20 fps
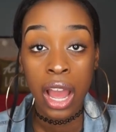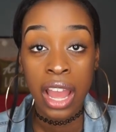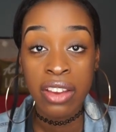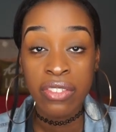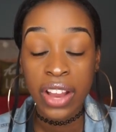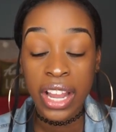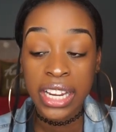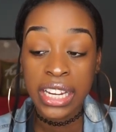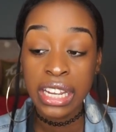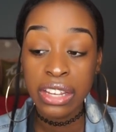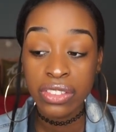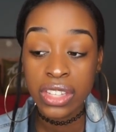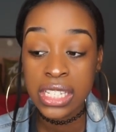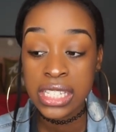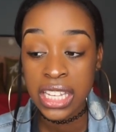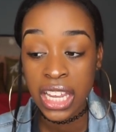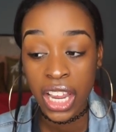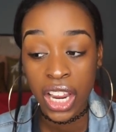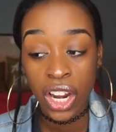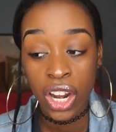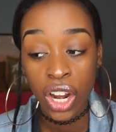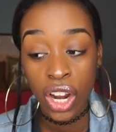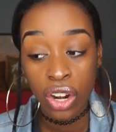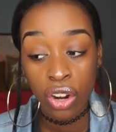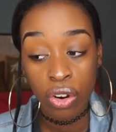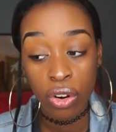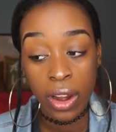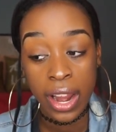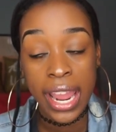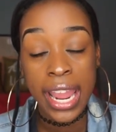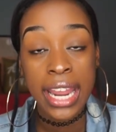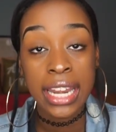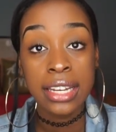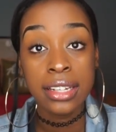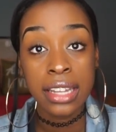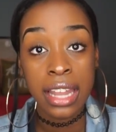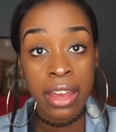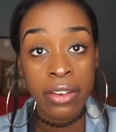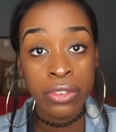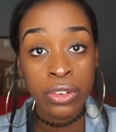if I can give this hair a
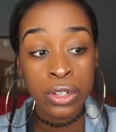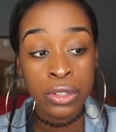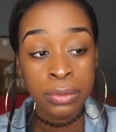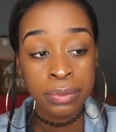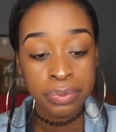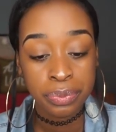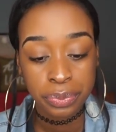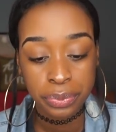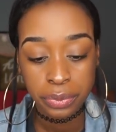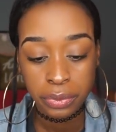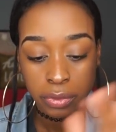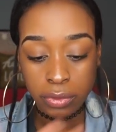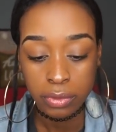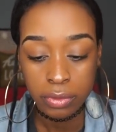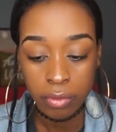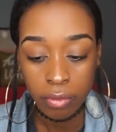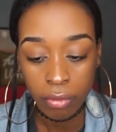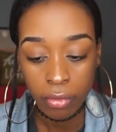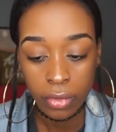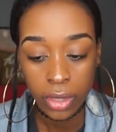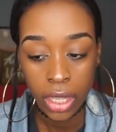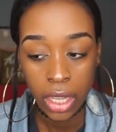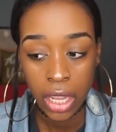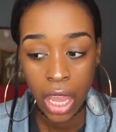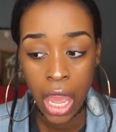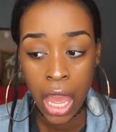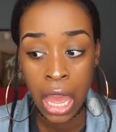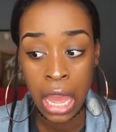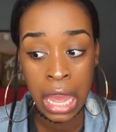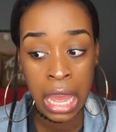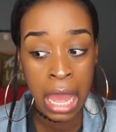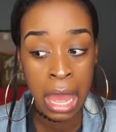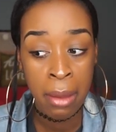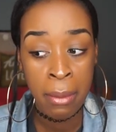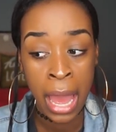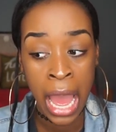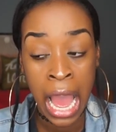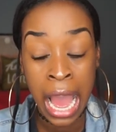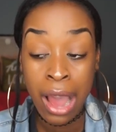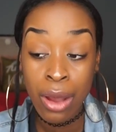grade level,
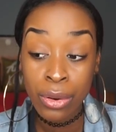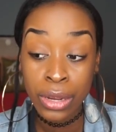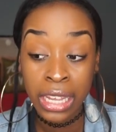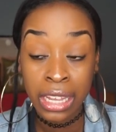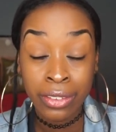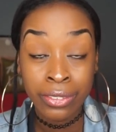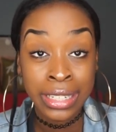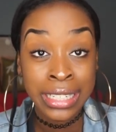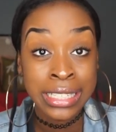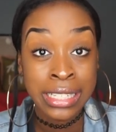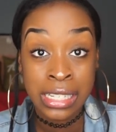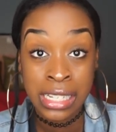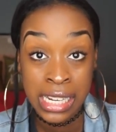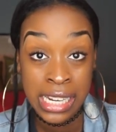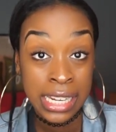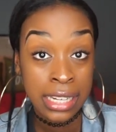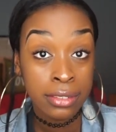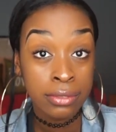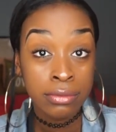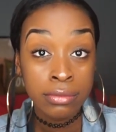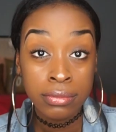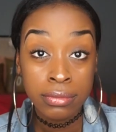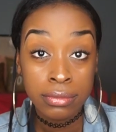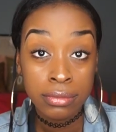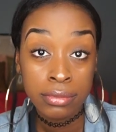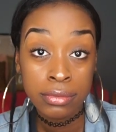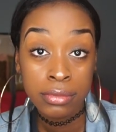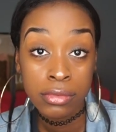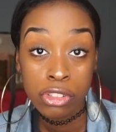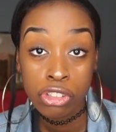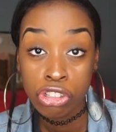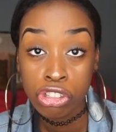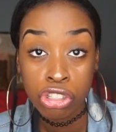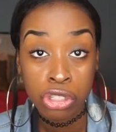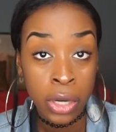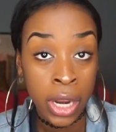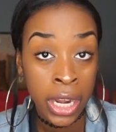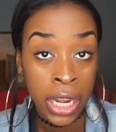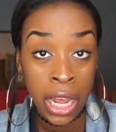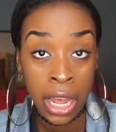I would give it a D
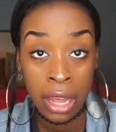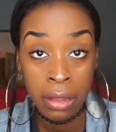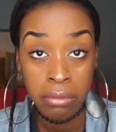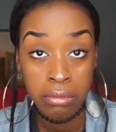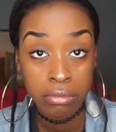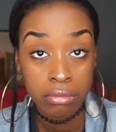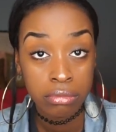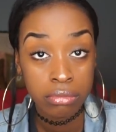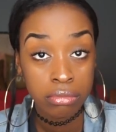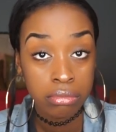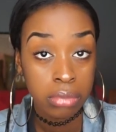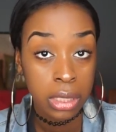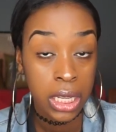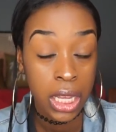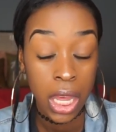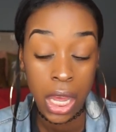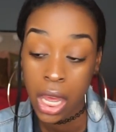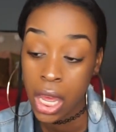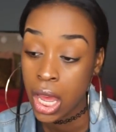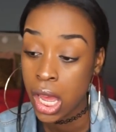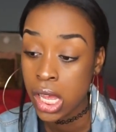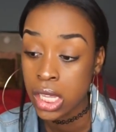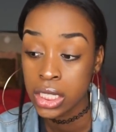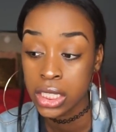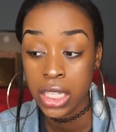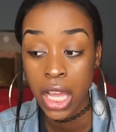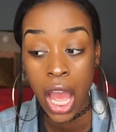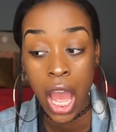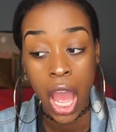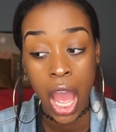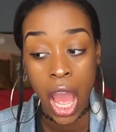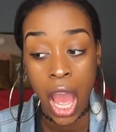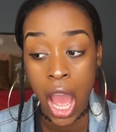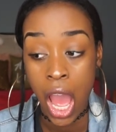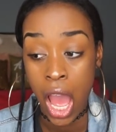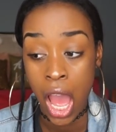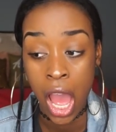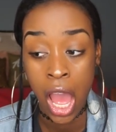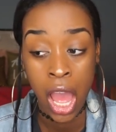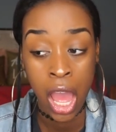straight up, because
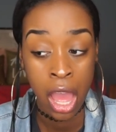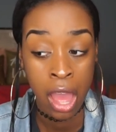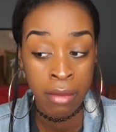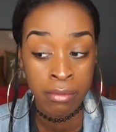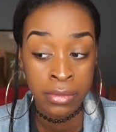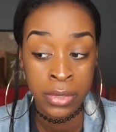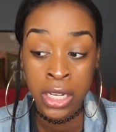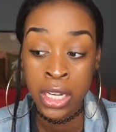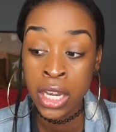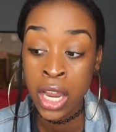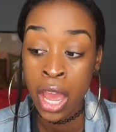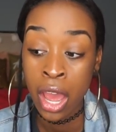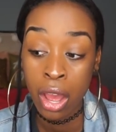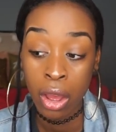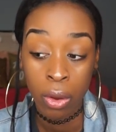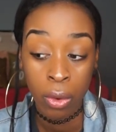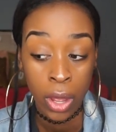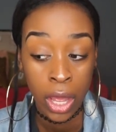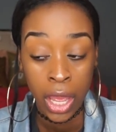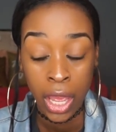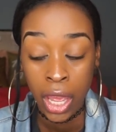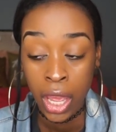no.